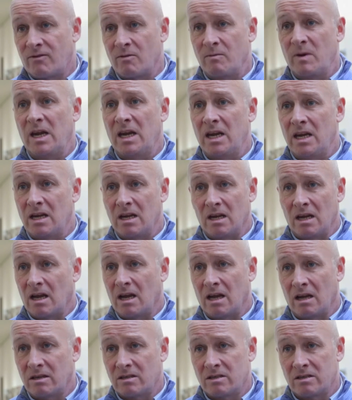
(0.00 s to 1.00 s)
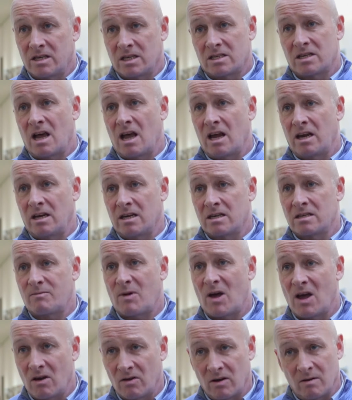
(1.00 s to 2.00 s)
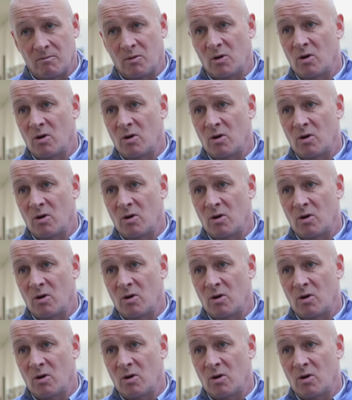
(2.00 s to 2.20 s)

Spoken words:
For me, design is about